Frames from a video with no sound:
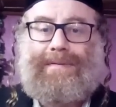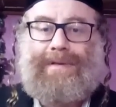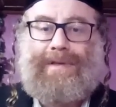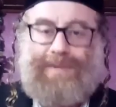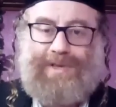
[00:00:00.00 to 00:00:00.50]

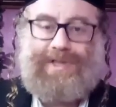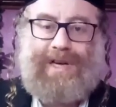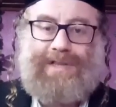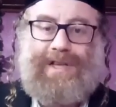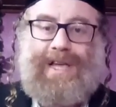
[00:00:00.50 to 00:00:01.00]
No, it was she
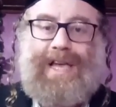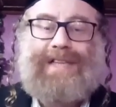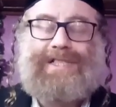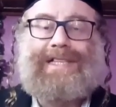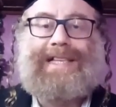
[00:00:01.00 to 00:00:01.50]
actually.
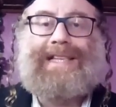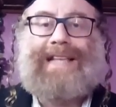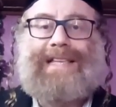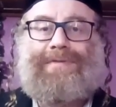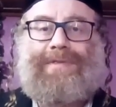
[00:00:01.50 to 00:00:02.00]
She did
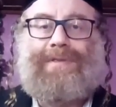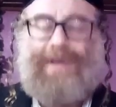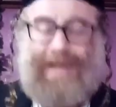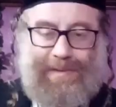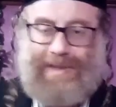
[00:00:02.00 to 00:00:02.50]
not even.
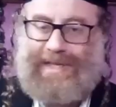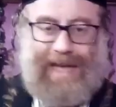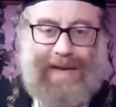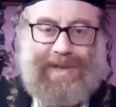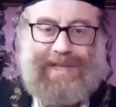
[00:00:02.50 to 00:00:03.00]
No, it was
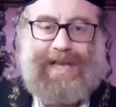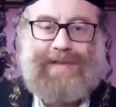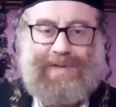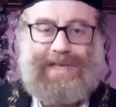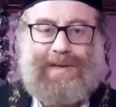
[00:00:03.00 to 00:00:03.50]
he. Apologize.
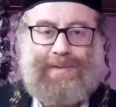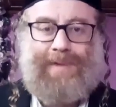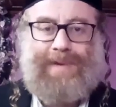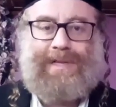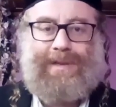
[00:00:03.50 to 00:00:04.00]
It was he.
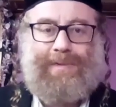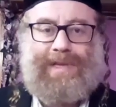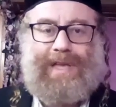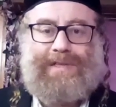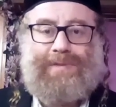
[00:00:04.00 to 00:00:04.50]
Well, one
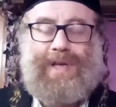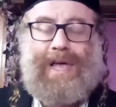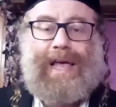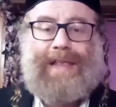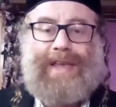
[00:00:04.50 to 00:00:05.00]
one case ago,
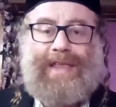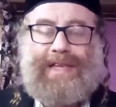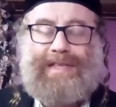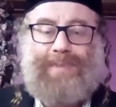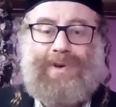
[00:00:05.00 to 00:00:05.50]
the,
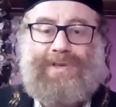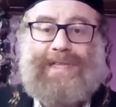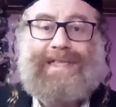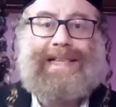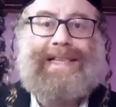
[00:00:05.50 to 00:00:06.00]
this
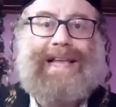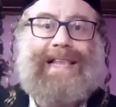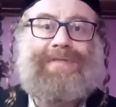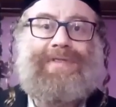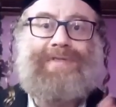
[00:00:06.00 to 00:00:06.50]
person did
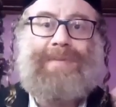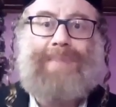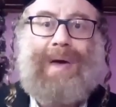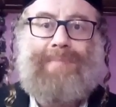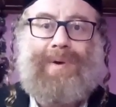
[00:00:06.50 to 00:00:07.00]
not even
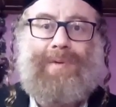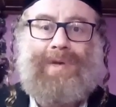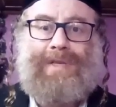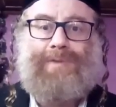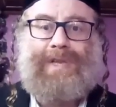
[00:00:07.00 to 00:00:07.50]
remember
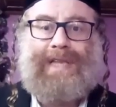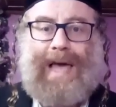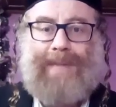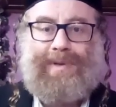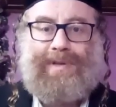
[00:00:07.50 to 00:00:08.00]
what what
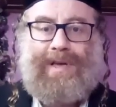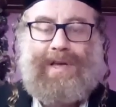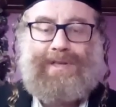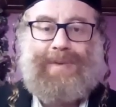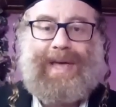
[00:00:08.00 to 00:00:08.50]
happened.
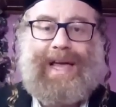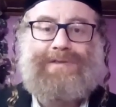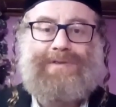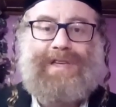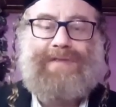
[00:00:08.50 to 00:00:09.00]
So we
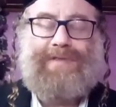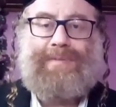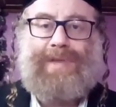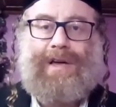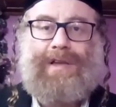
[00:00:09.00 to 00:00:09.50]
had to give
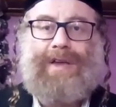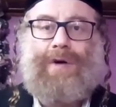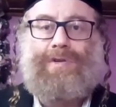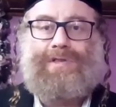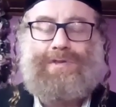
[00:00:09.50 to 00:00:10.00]
them like the
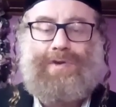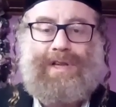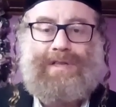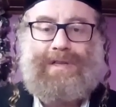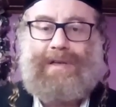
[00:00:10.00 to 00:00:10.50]
whole
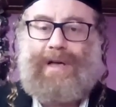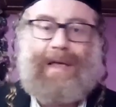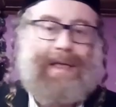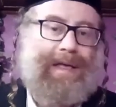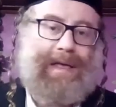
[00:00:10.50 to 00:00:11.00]
story.
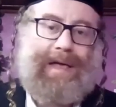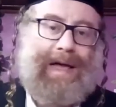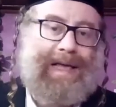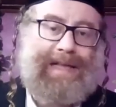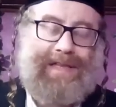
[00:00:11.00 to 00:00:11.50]

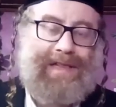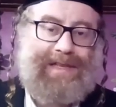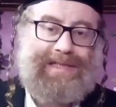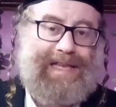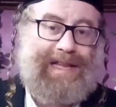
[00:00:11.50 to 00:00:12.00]
I, I
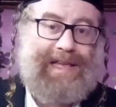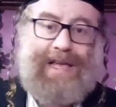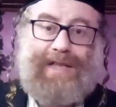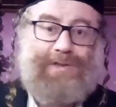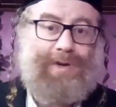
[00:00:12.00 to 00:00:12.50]
tell this lady,
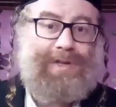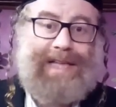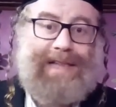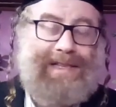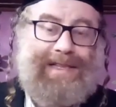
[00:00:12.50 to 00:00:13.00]
don't
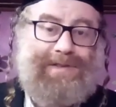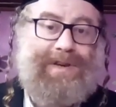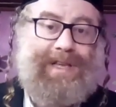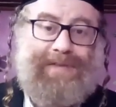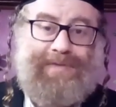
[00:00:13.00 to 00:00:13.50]
tell her the
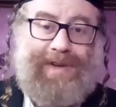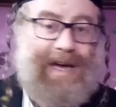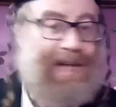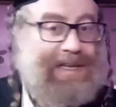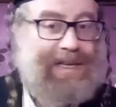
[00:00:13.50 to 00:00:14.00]
story. He
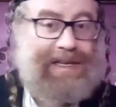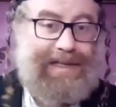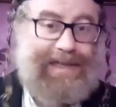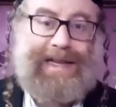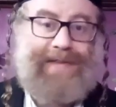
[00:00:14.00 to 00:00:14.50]
forgot.
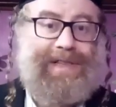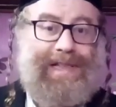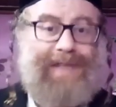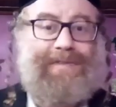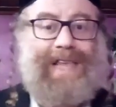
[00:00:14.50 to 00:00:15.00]
Leave it.
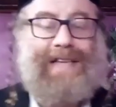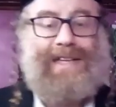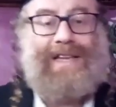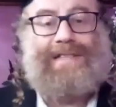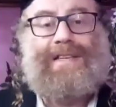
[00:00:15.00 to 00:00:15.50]
Leave it as
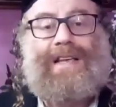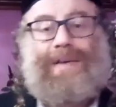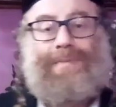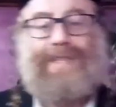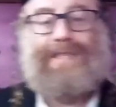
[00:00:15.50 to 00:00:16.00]
it is.
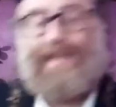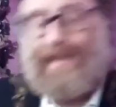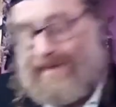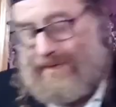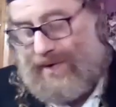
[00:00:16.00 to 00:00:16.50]
But
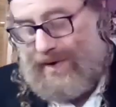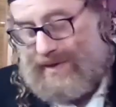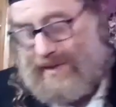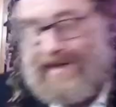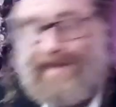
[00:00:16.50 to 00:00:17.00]
she, of
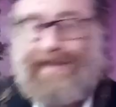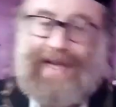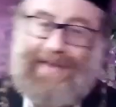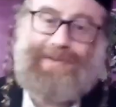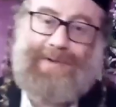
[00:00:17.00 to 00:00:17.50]
course, uh,
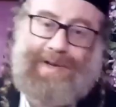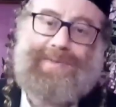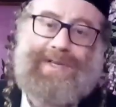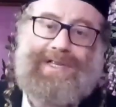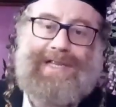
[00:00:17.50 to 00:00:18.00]
not of course,
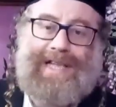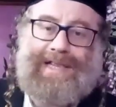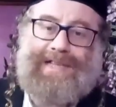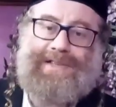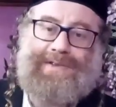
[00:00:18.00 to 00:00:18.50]
but she did
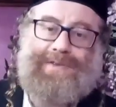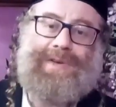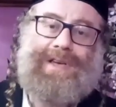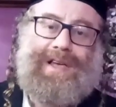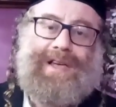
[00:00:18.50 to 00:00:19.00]
not listen to
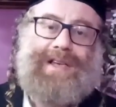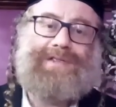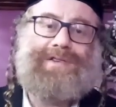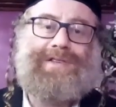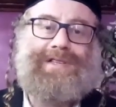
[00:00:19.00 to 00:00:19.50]
me.
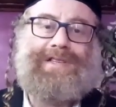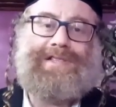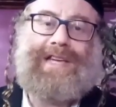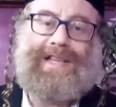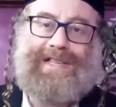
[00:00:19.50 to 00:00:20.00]
So she
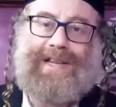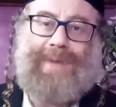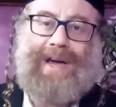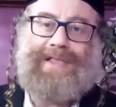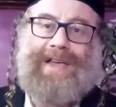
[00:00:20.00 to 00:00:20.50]
she, she
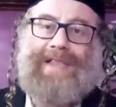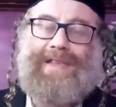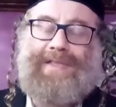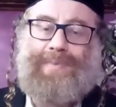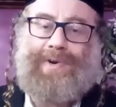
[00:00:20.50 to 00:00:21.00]
reminded that,
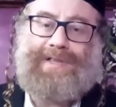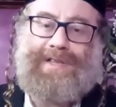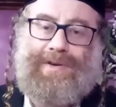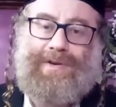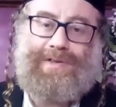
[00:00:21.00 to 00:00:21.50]
that the
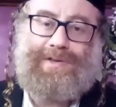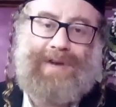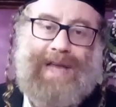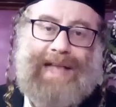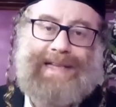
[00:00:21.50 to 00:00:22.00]
person the whole
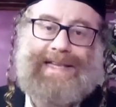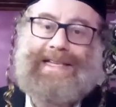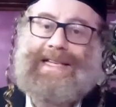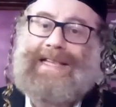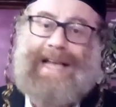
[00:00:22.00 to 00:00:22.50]
story, and he
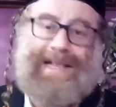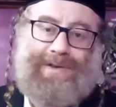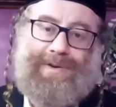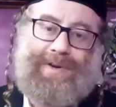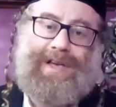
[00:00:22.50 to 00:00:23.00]
did not
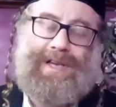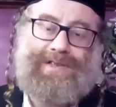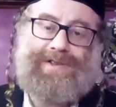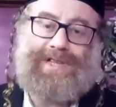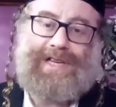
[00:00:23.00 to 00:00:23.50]
know.
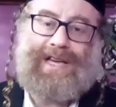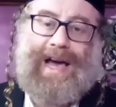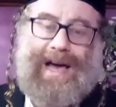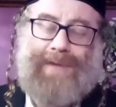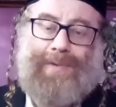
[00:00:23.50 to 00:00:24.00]
So she,
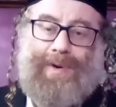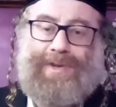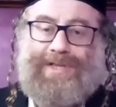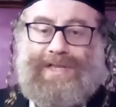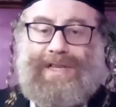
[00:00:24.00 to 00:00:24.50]
uh,
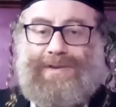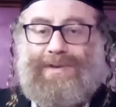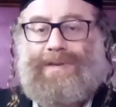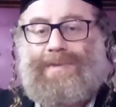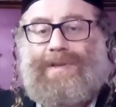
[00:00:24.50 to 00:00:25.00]
what she did to
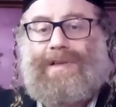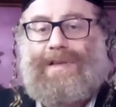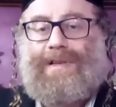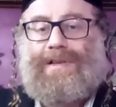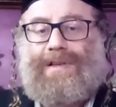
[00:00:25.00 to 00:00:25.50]
him,
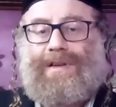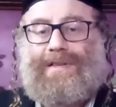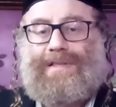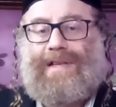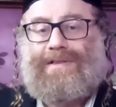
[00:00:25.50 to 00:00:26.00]
you
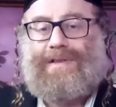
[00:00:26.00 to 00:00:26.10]
understand?